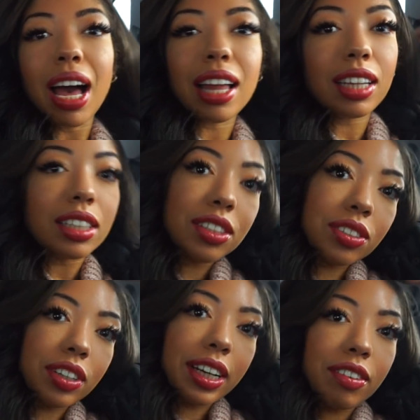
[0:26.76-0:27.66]
At least
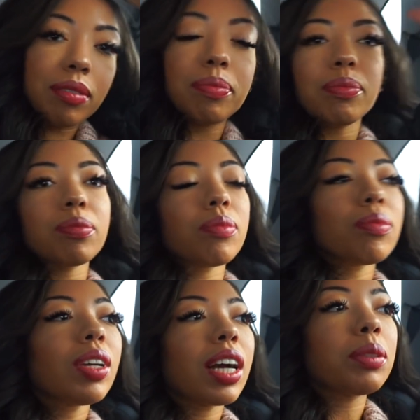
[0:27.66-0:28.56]
three. Like three
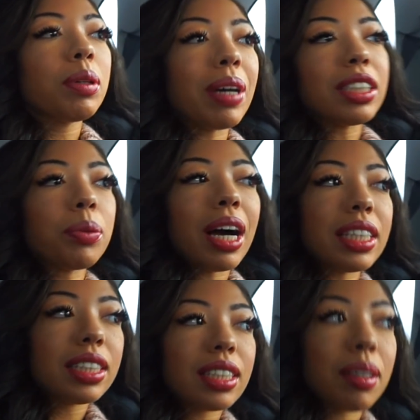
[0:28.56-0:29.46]
maybe. Because we went
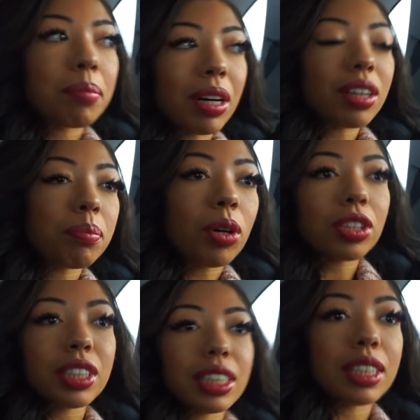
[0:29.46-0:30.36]
twice to
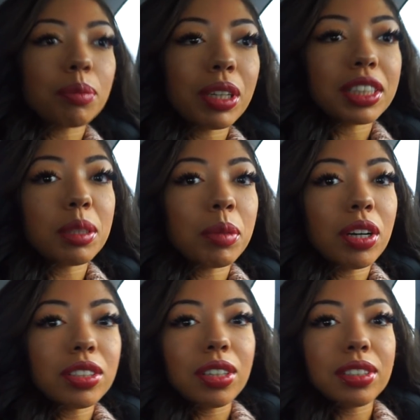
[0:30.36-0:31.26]
Moxie's and once to
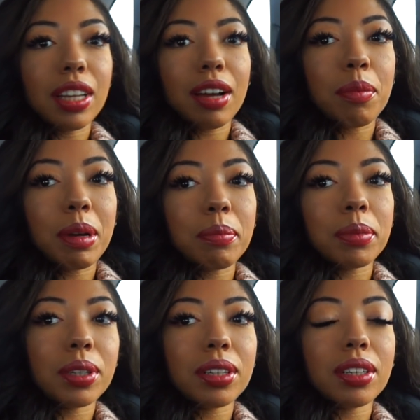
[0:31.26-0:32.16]
Milestones that I
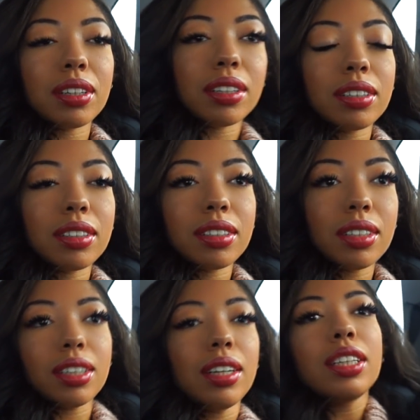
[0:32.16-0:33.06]
remember. Yeah.
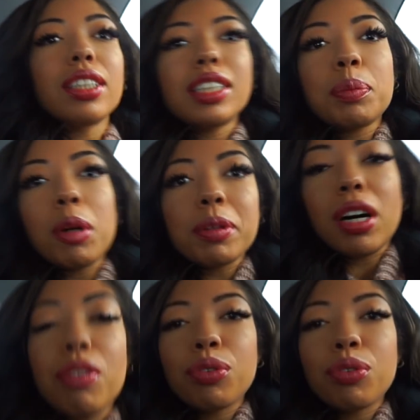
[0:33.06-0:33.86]
So this is probably our